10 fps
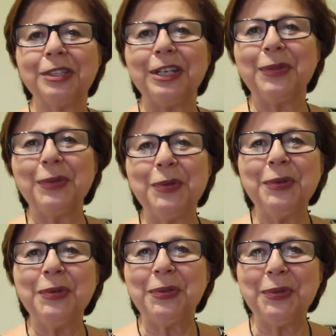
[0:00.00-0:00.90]
that we
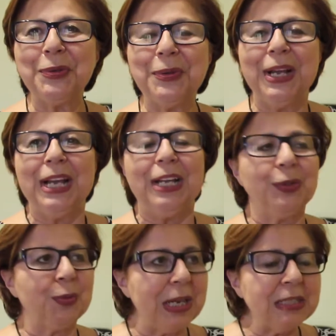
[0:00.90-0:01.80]
do to
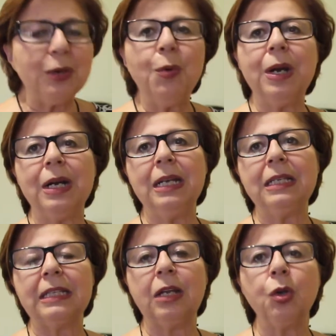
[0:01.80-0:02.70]
raise
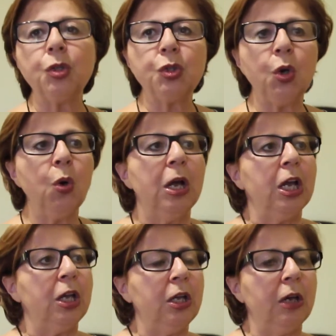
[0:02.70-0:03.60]
awareness and also
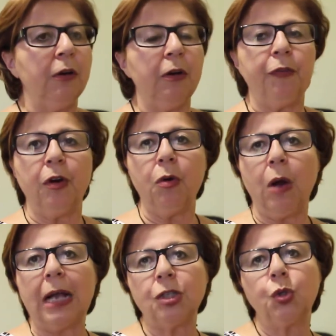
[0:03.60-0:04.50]
for
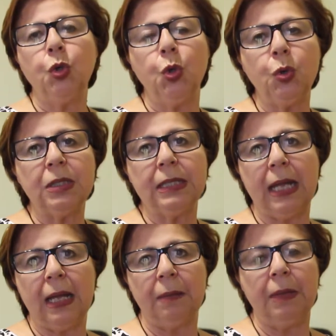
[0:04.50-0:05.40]
us to use
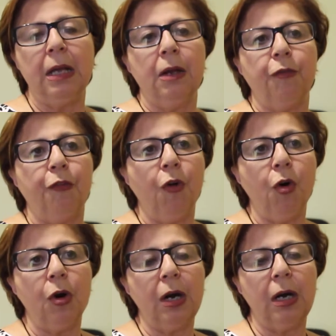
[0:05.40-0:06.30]
them
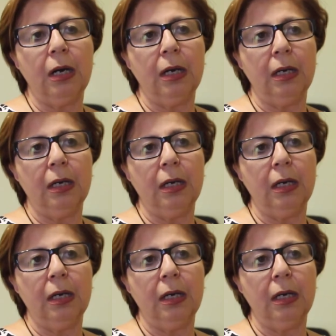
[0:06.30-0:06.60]
for